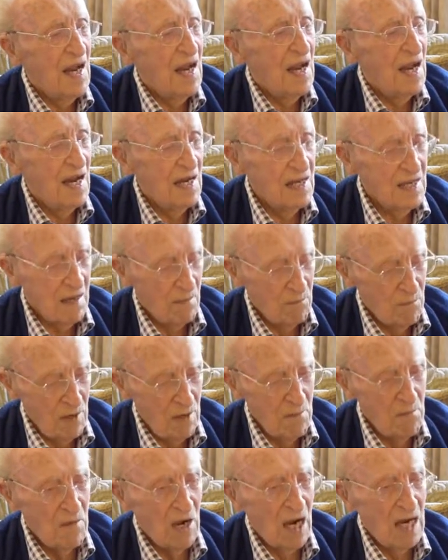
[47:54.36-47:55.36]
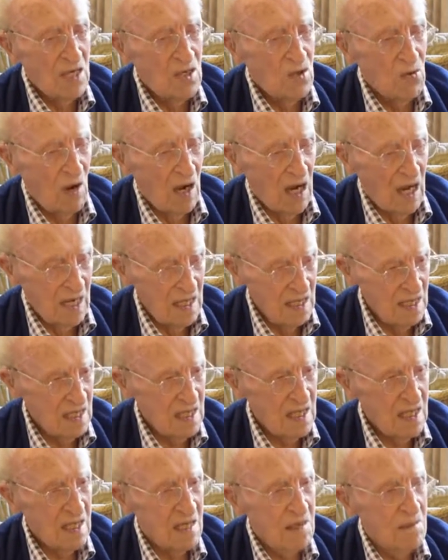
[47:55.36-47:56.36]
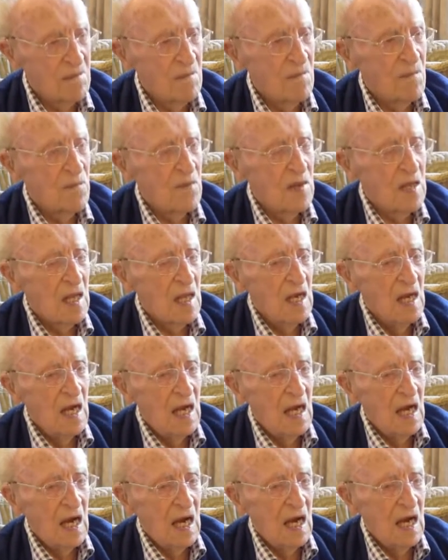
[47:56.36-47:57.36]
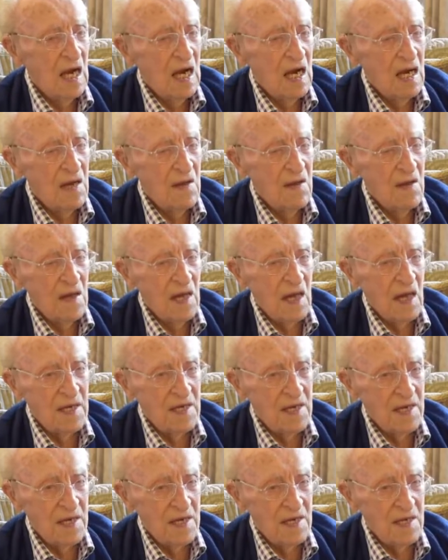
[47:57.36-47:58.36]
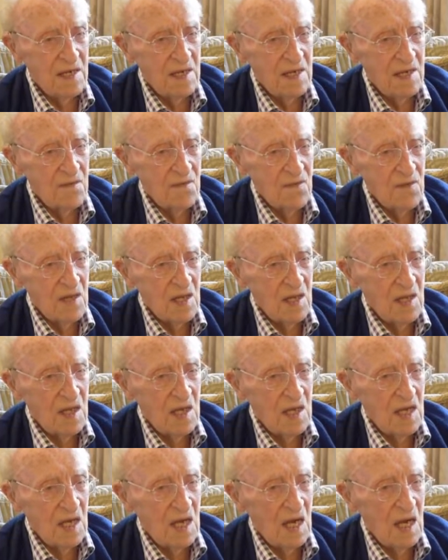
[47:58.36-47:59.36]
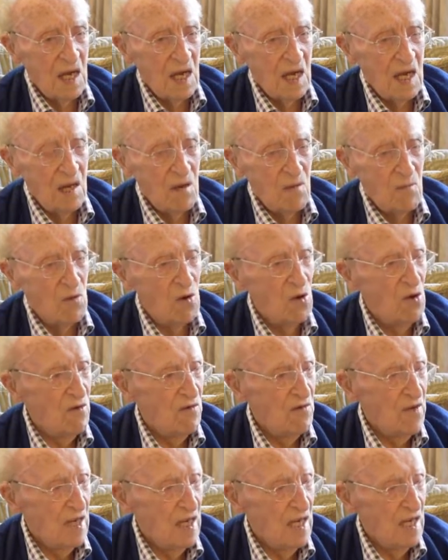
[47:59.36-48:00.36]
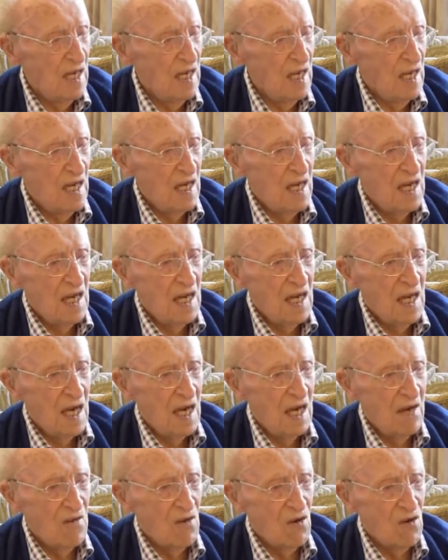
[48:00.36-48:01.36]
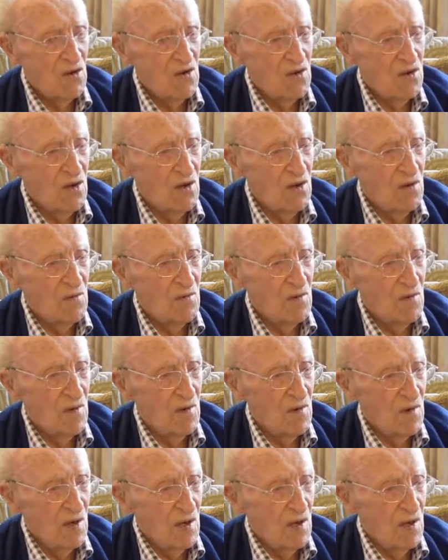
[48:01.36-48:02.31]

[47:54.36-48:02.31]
Yes, I've been back twice. Yeah. Uh, I did a, a movie, and I've also done